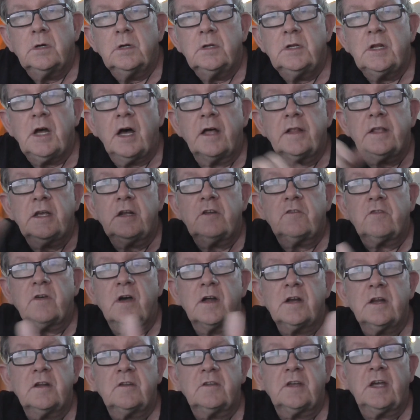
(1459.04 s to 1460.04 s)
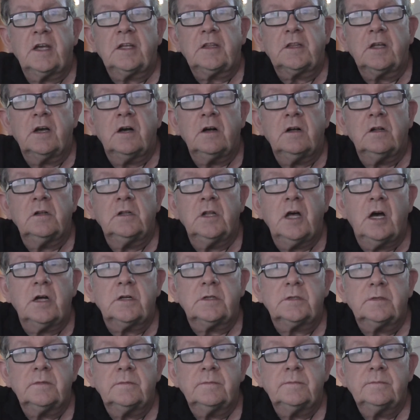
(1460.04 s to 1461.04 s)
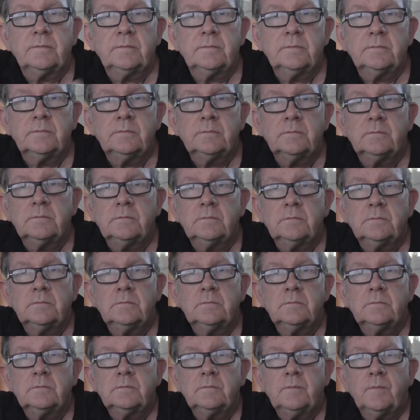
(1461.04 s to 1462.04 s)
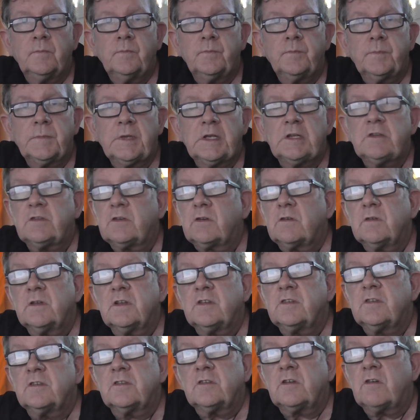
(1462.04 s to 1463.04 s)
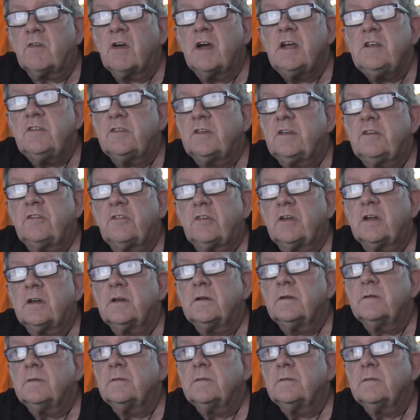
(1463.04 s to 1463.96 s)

Now they're trying to take the whole lot. This is crazy shit.